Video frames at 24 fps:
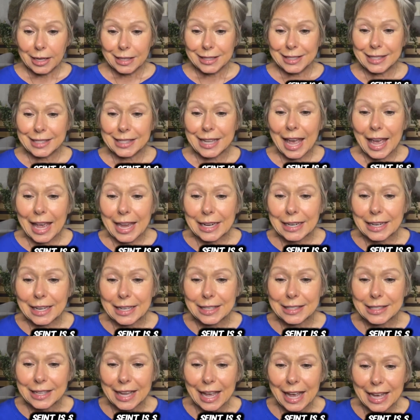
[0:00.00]
Seint,
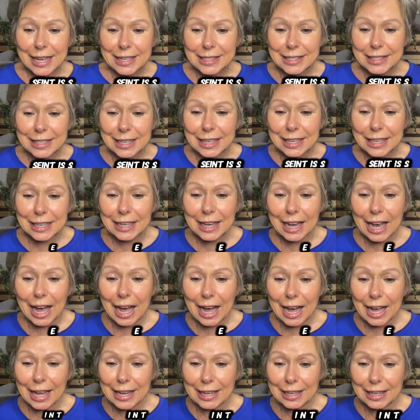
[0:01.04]
it's
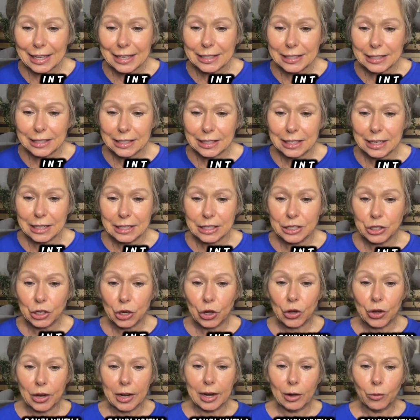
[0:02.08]
S-E-I-N-T,
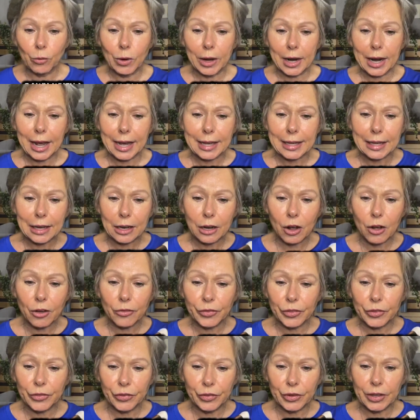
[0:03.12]
Dawn. When I get
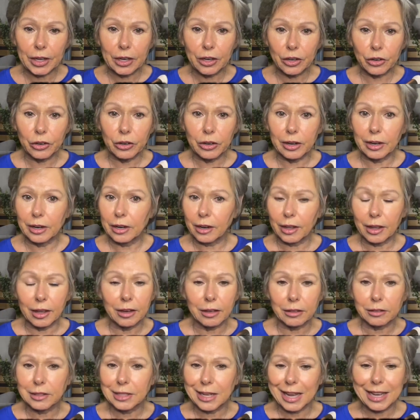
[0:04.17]
off of here,
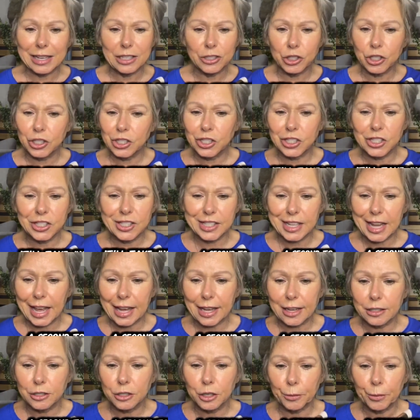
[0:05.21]
it'll take just a
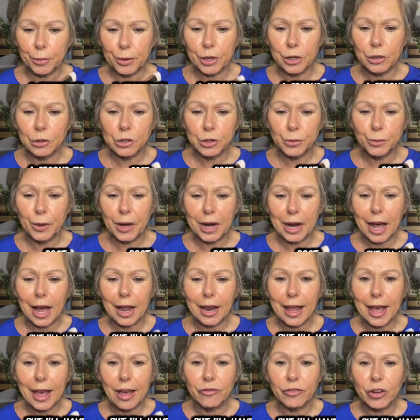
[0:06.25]
second to post, but
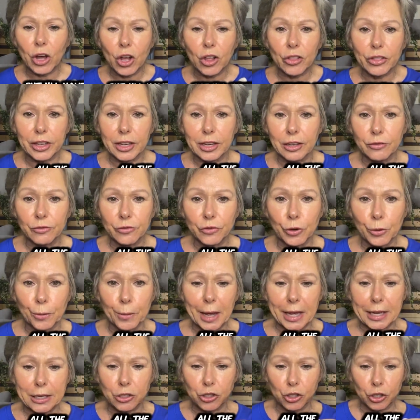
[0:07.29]
I'll have all the
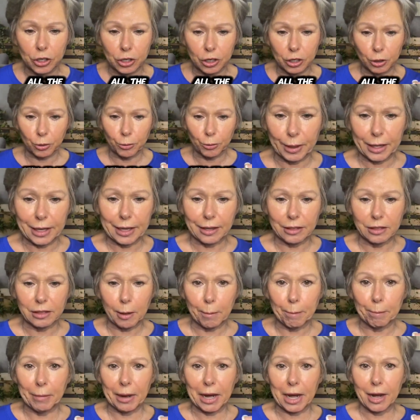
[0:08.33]
information. be at
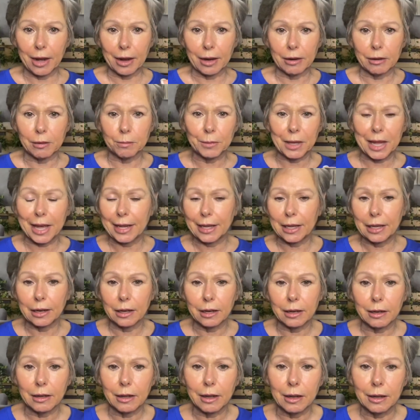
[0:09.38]
the bottom, like
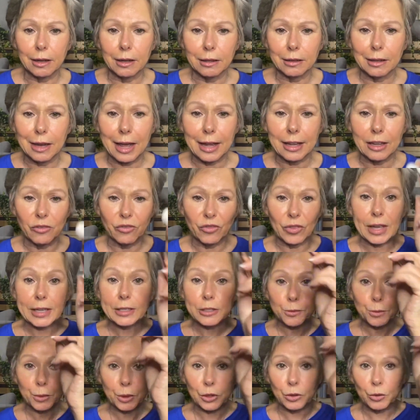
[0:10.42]
like at
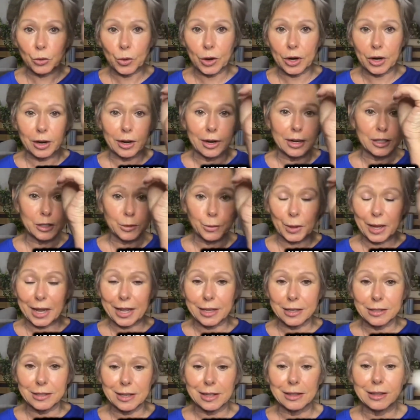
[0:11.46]
Facebook where it
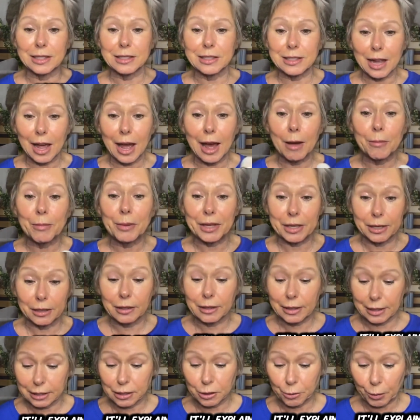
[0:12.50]
explains at the top,
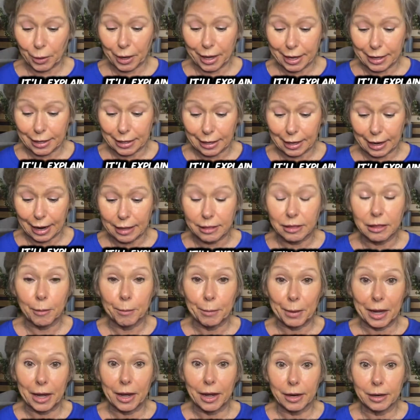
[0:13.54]
it'll explain it at the
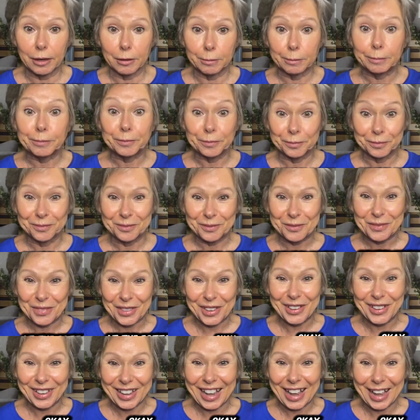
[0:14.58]
bottom.
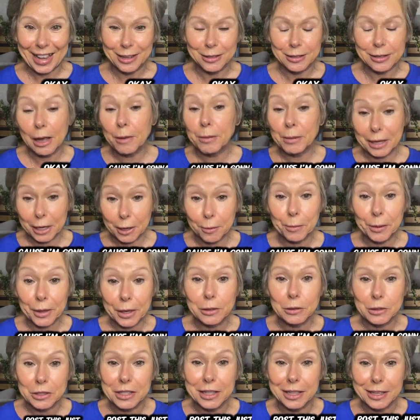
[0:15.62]
Okay, because I'm going to
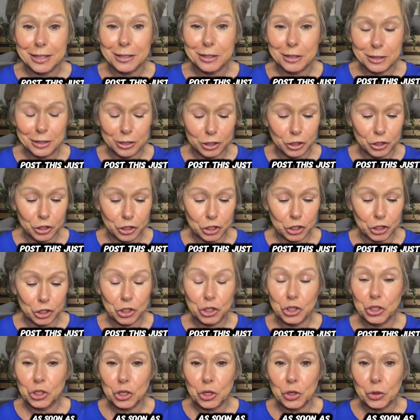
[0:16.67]
post this just
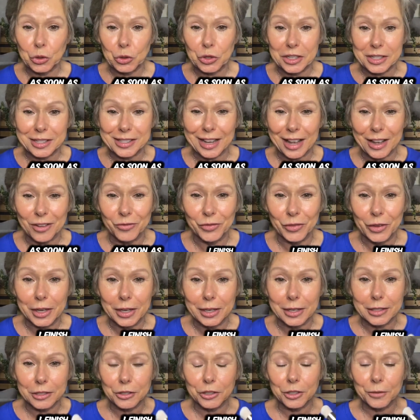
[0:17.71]
as soon as I
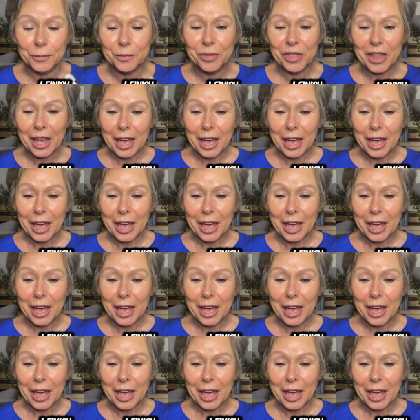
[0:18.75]
finish.